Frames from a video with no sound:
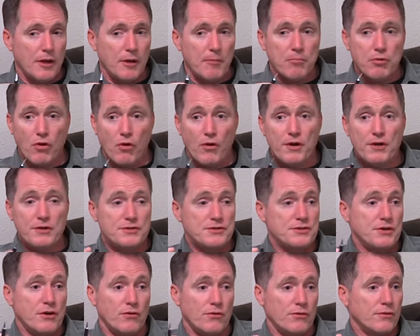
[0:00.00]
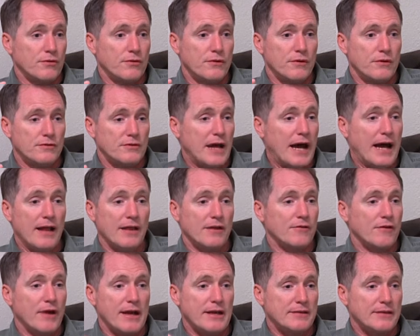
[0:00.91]
Employers don't
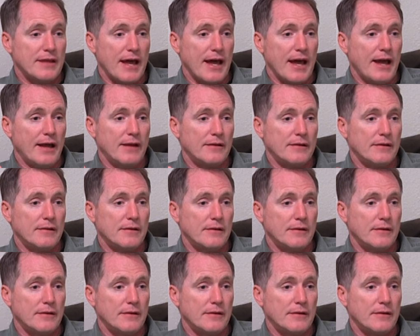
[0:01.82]
tolerate that.